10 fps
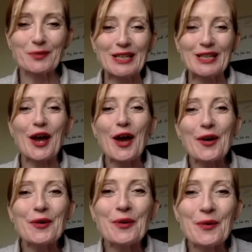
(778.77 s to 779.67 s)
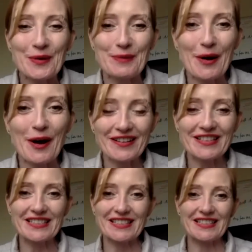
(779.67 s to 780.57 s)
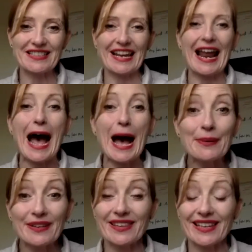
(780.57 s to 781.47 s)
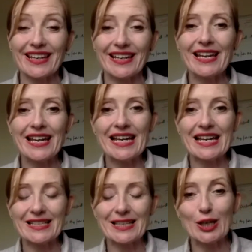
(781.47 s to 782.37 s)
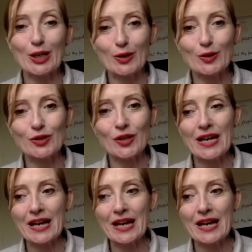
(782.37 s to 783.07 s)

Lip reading: We know with Parkinson's that apathy is a huge